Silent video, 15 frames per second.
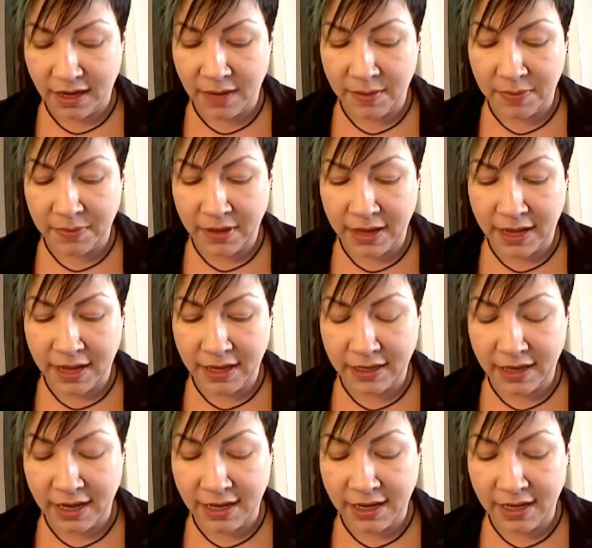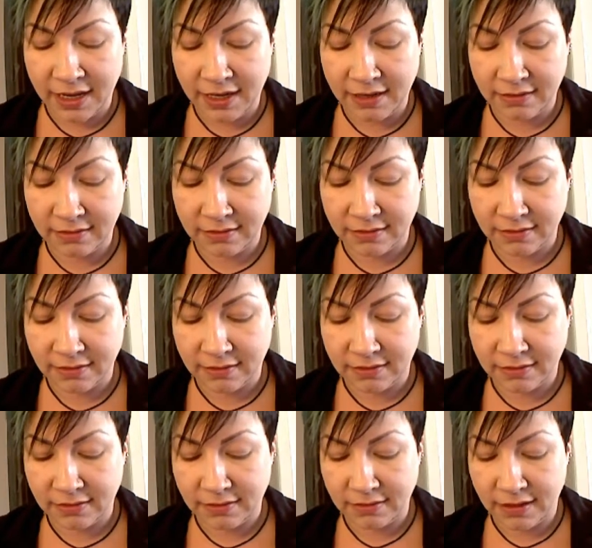I'm applying any
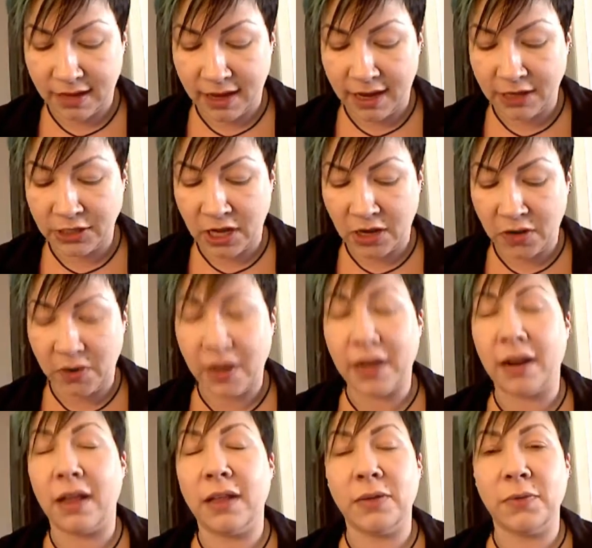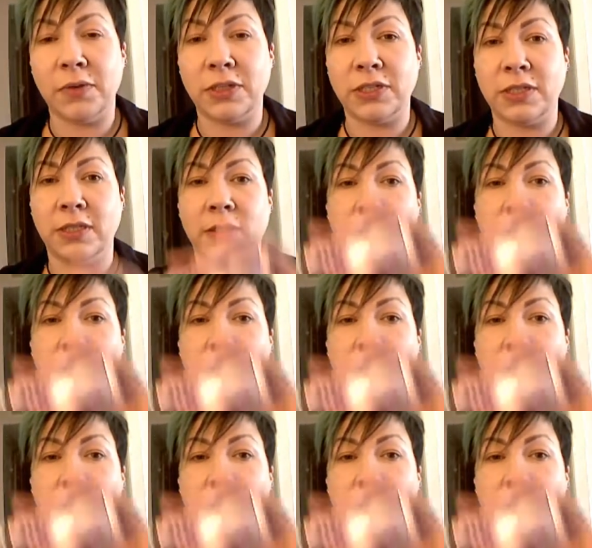eyeshadow at all, which is